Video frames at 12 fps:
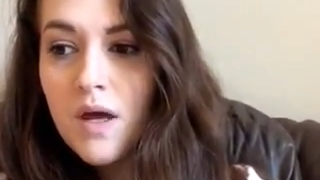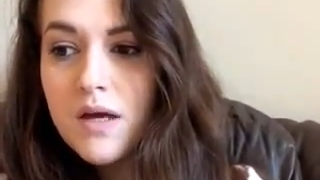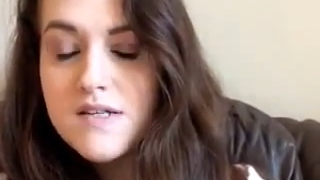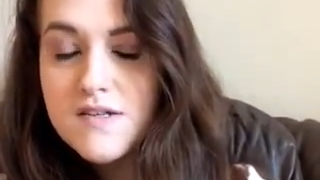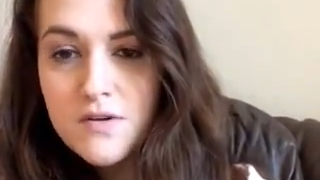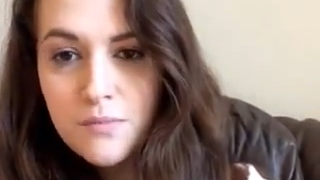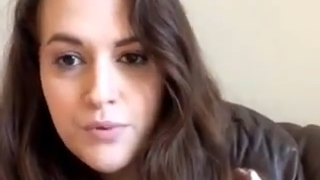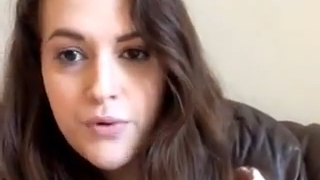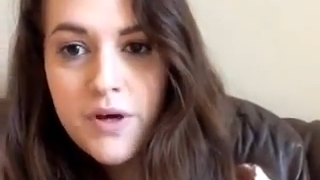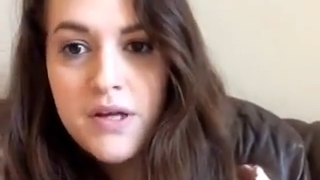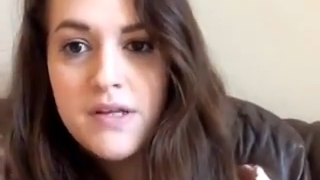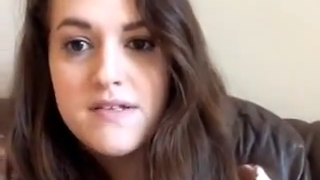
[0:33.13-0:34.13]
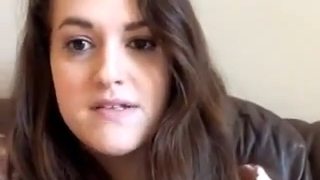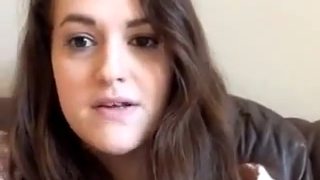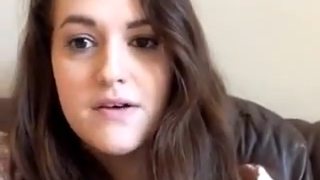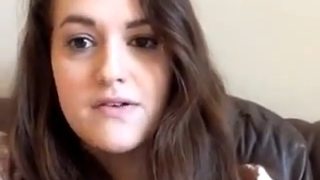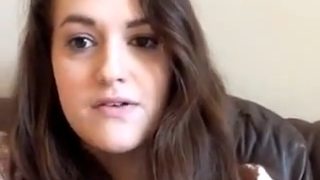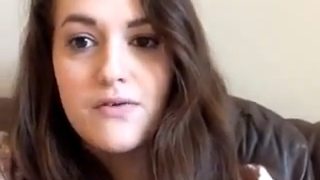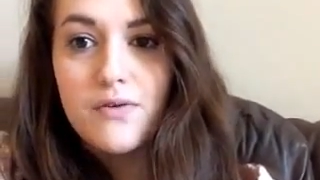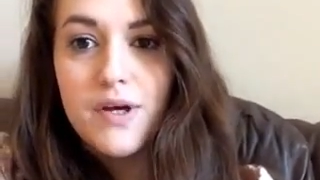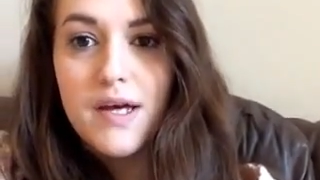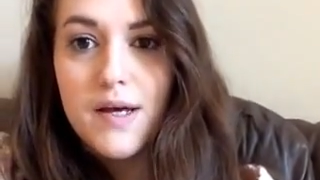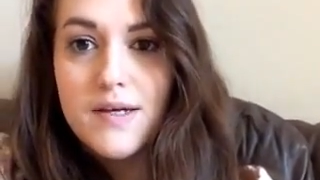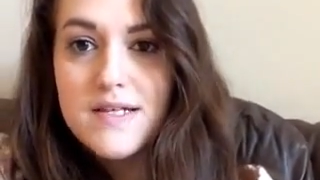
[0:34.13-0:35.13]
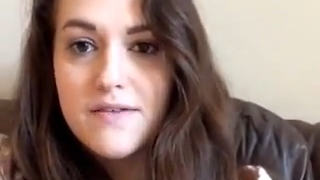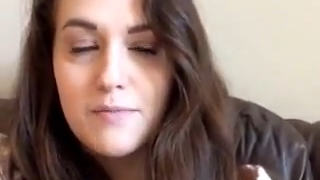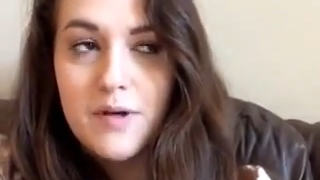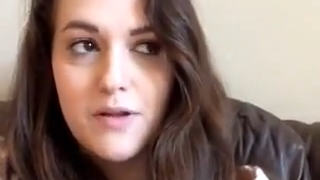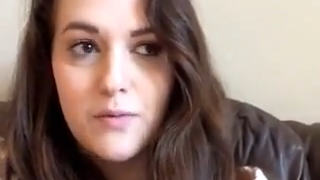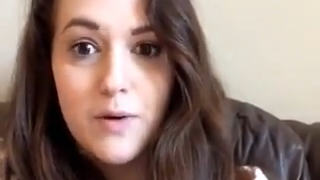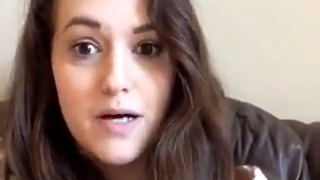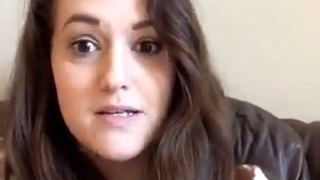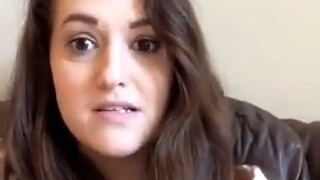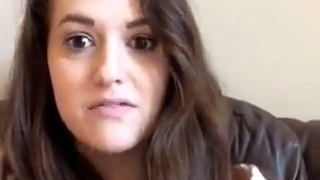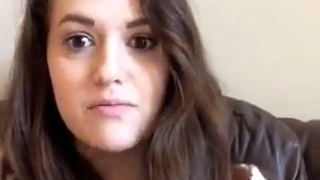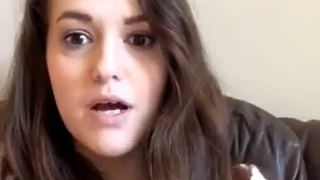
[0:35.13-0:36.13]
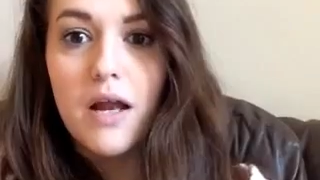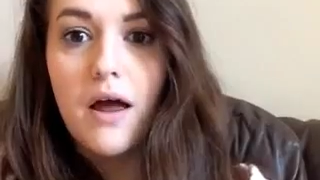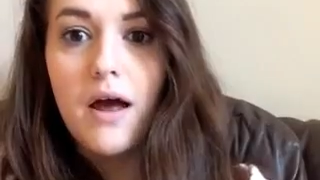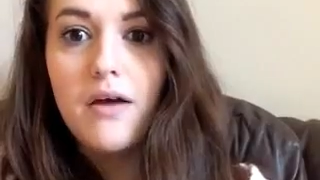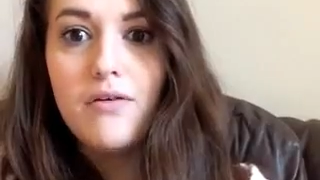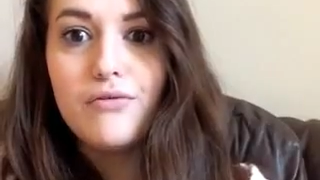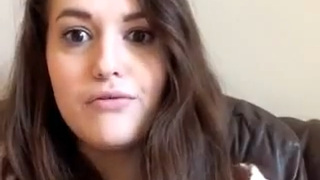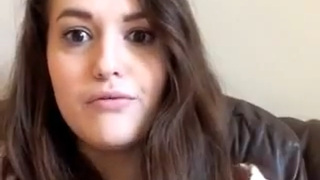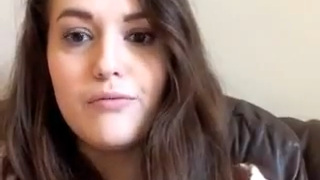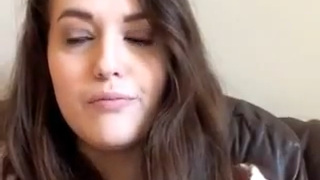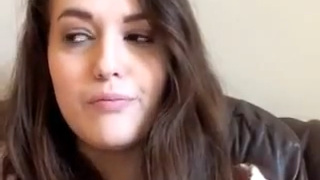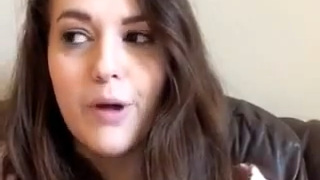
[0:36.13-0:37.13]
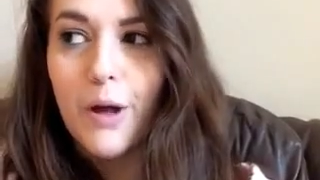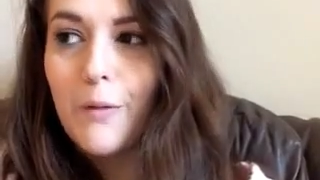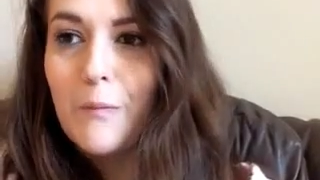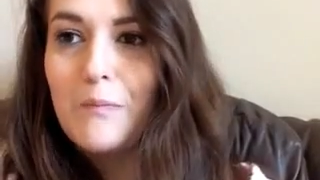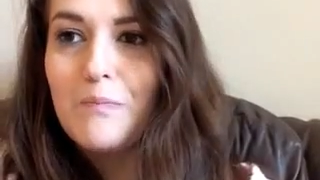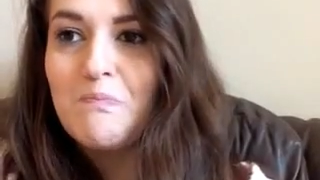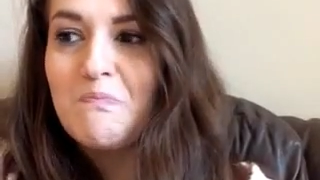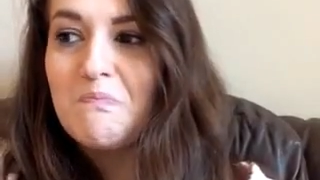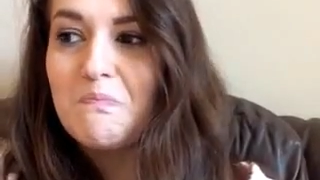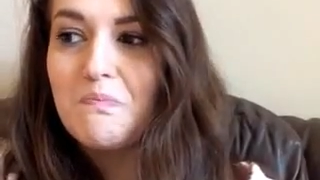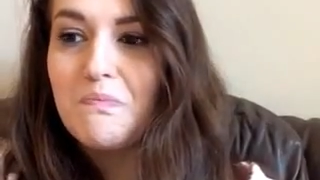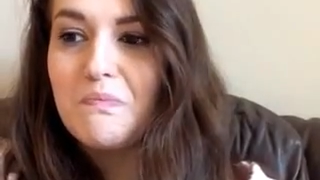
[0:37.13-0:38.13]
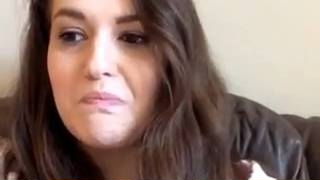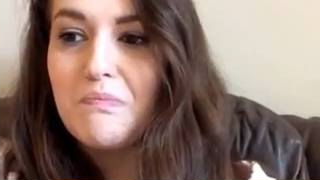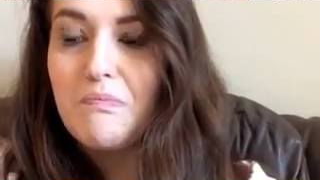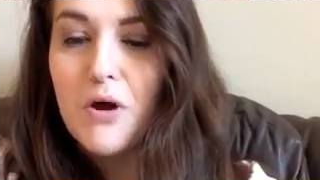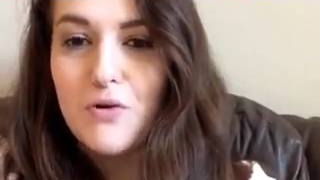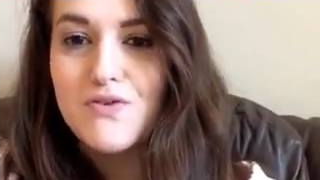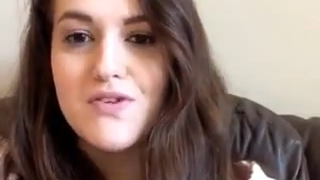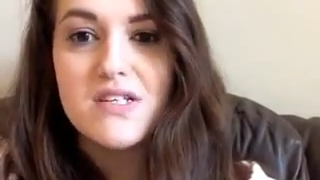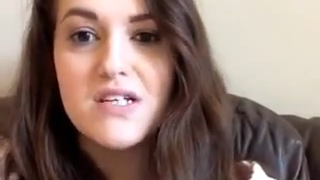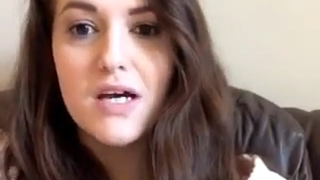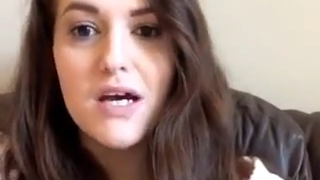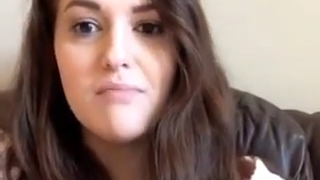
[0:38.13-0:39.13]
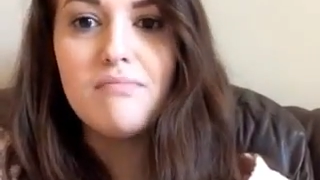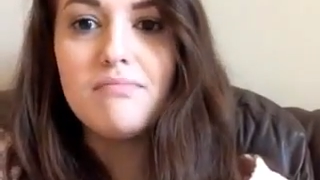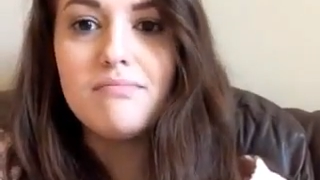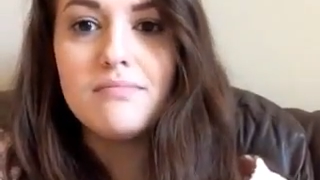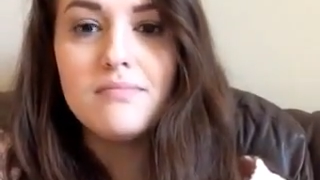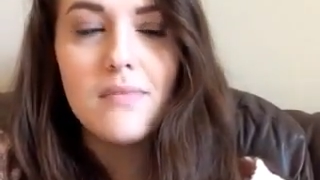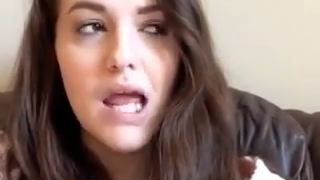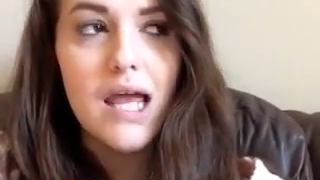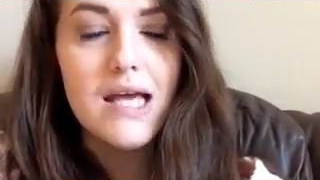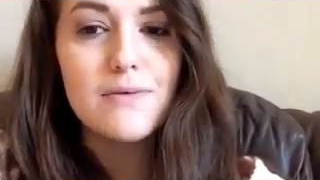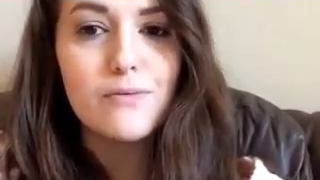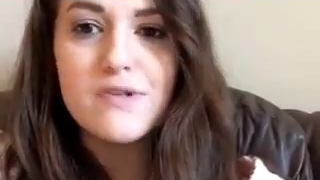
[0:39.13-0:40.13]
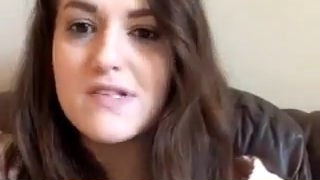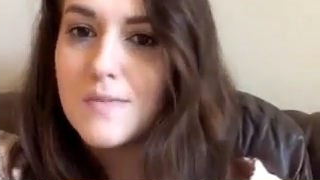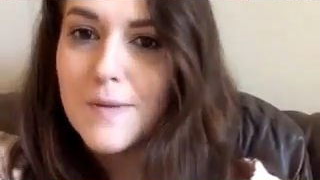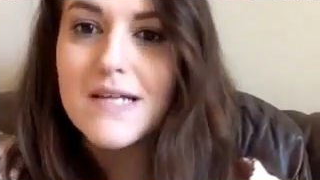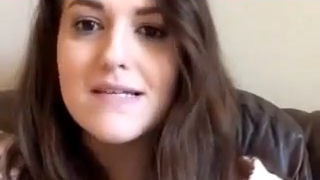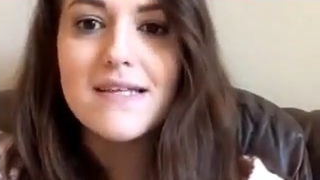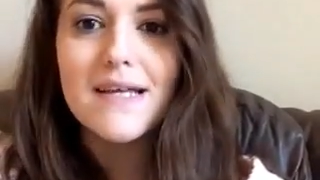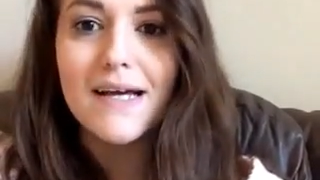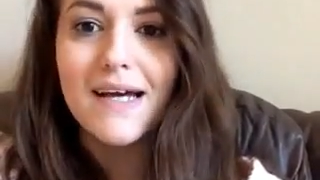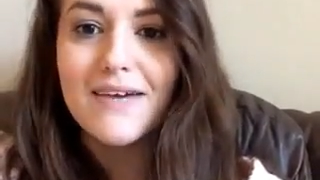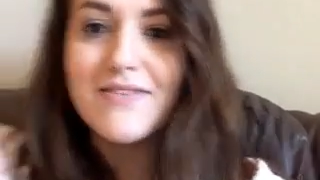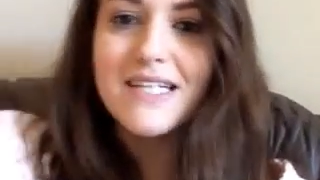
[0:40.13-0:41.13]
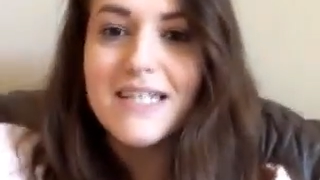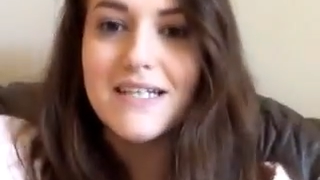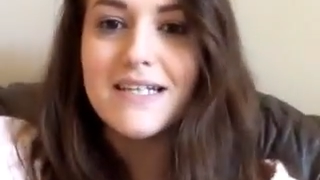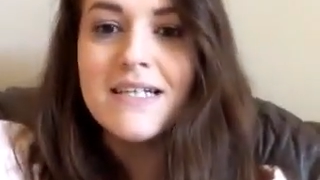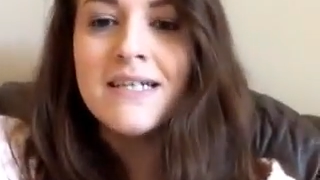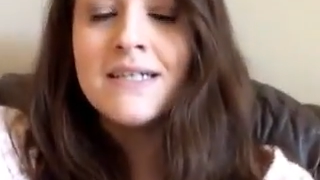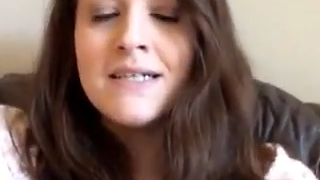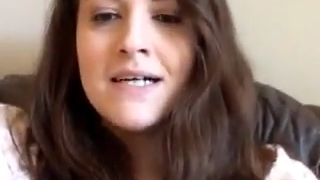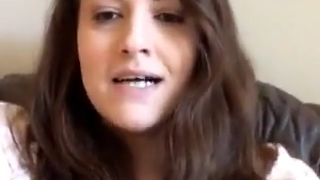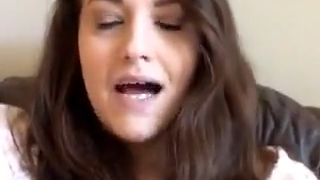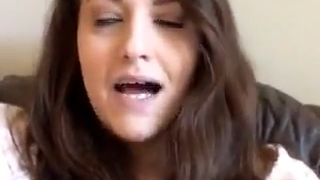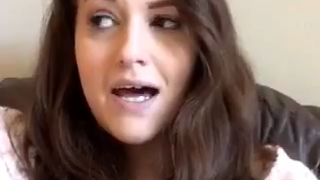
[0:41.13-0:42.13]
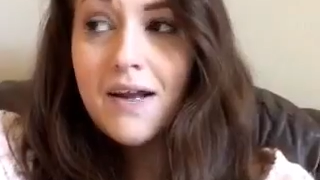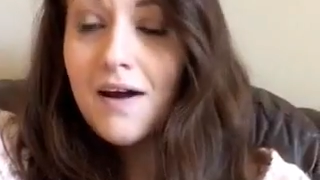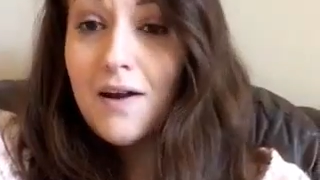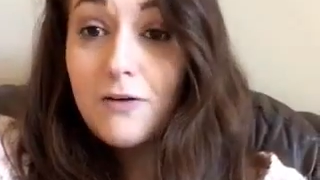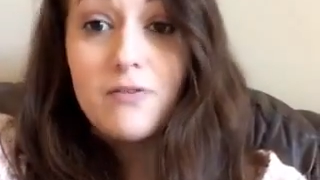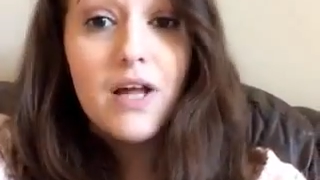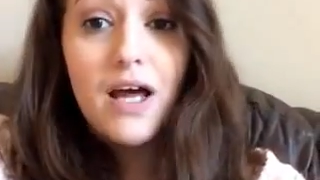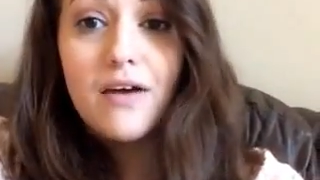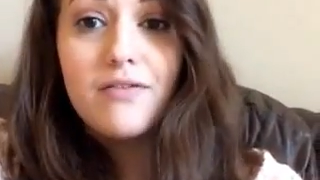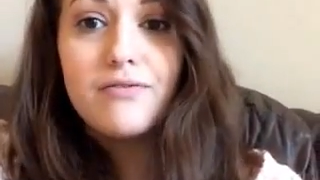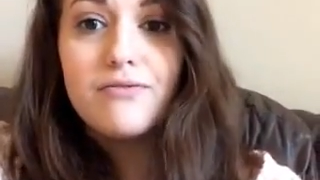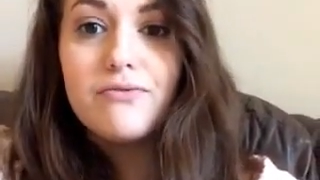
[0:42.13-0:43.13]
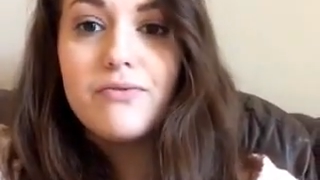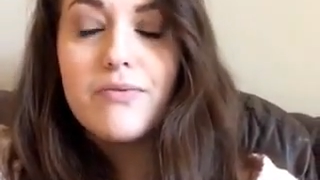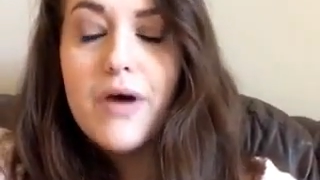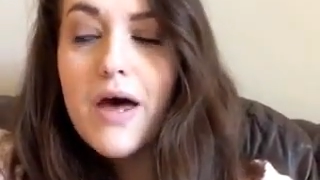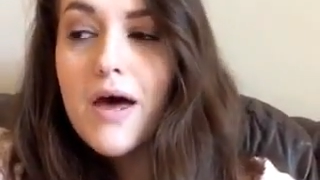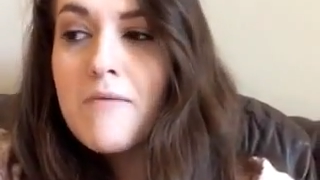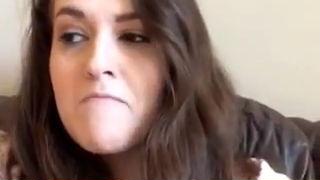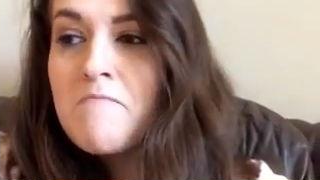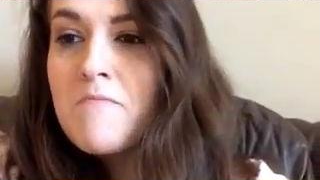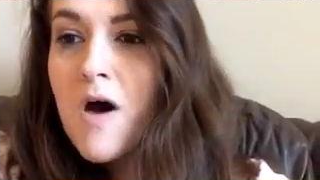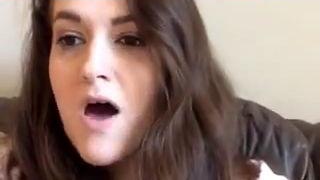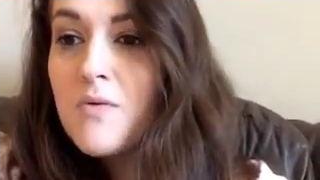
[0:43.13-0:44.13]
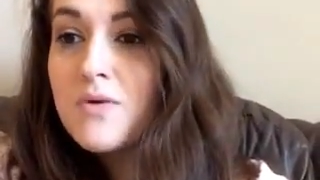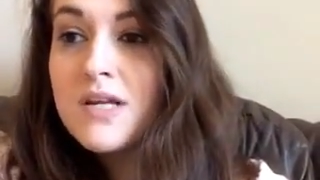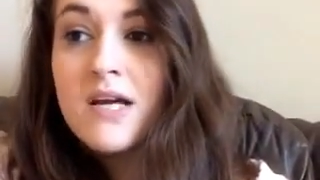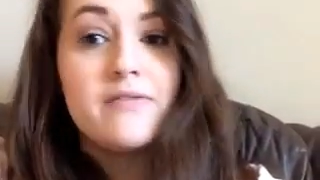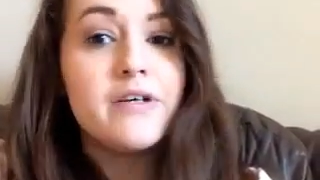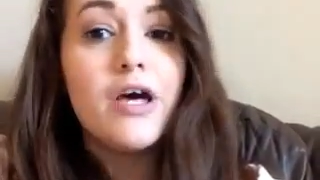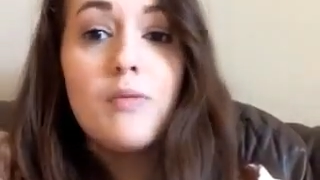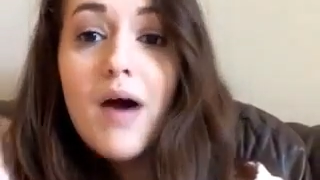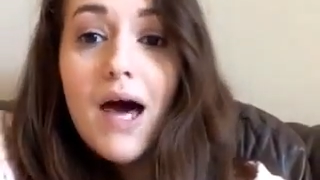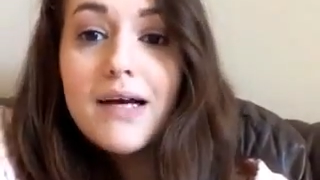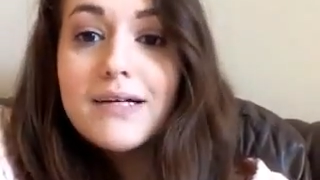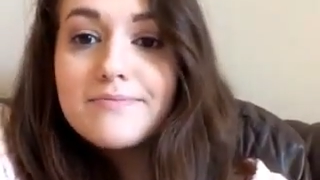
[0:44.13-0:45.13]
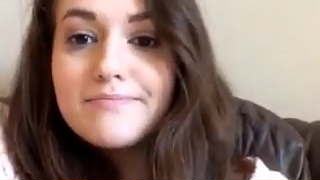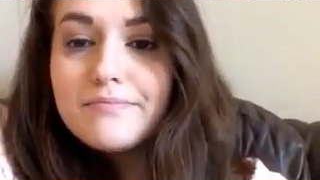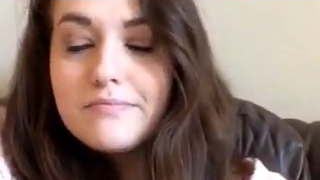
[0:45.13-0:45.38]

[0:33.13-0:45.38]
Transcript: At some points those 3 years have been the worst of my life, but most of the time it was the best thing I ever did, and I love life. I would never go back.